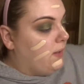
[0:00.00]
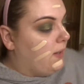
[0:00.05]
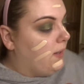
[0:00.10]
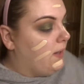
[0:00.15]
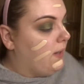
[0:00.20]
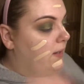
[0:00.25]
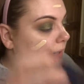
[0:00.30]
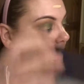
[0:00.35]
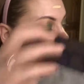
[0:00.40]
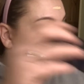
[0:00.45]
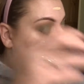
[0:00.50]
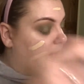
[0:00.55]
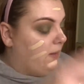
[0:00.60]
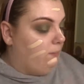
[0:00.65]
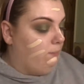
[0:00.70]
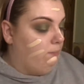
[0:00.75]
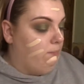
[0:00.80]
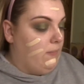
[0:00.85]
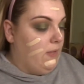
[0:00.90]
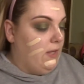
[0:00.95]
And I
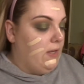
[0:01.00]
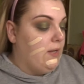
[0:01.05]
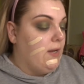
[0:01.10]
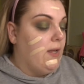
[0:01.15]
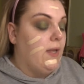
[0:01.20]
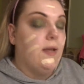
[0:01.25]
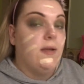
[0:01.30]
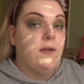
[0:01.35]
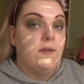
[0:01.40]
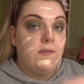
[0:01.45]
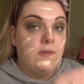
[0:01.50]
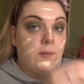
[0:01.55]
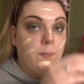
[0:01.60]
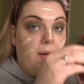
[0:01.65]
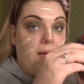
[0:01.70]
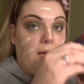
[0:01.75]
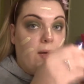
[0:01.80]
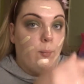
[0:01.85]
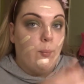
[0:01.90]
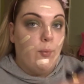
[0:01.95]
keep meaning to
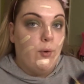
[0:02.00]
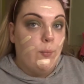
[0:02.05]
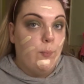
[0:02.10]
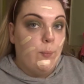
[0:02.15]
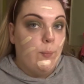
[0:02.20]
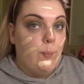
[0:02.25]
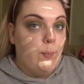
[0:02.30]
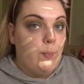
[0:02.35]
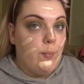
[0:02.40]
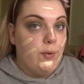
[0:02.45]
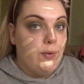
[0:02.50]
buy a pump